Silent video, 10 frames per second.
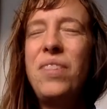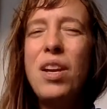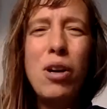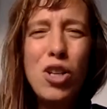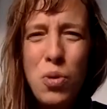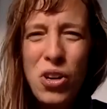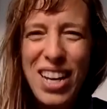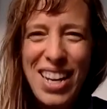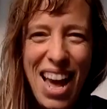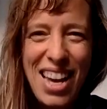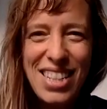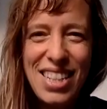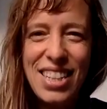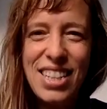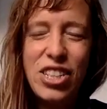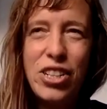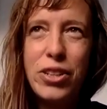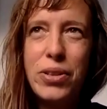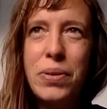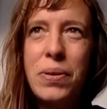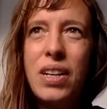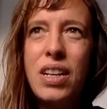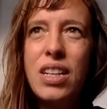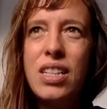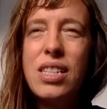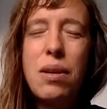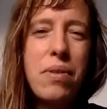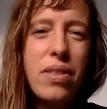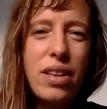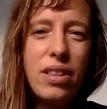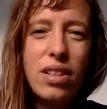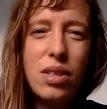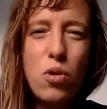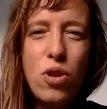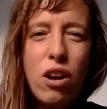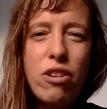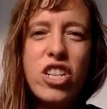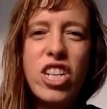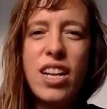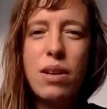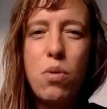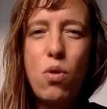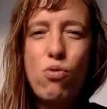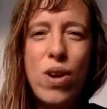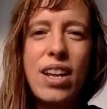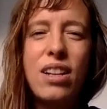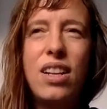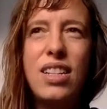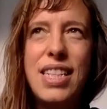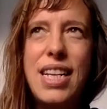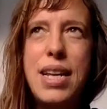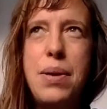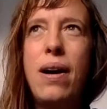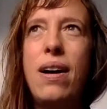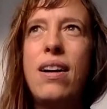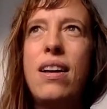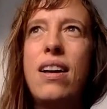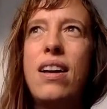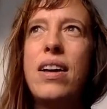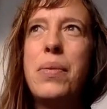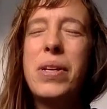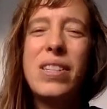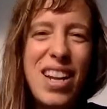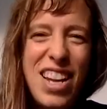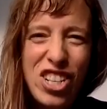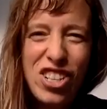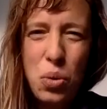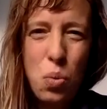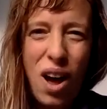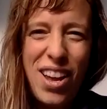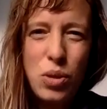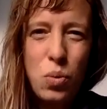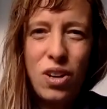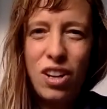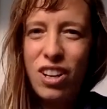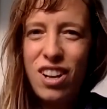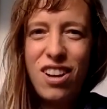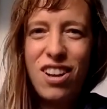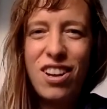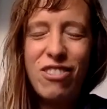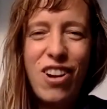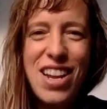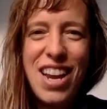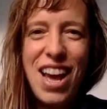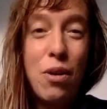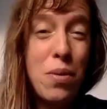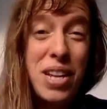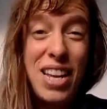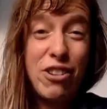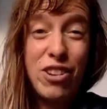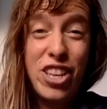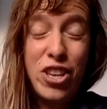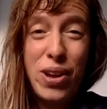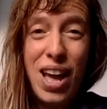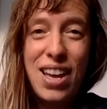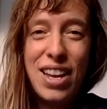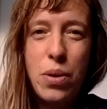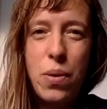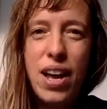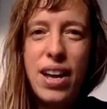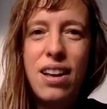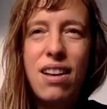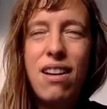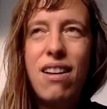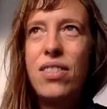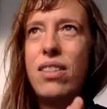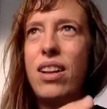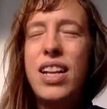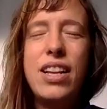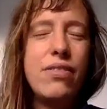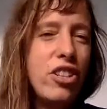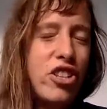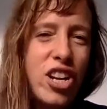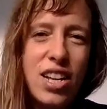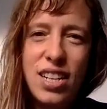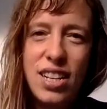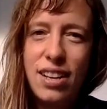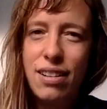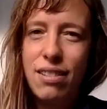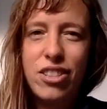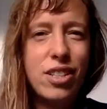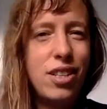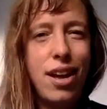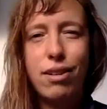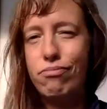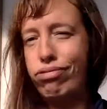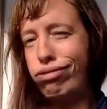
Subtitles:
much more connected to something that's more nourishing, more real and deeper. Because nature's a wise one. Look at her right now. I mean, here in the UK anyway, the leaves are shedding. She's like,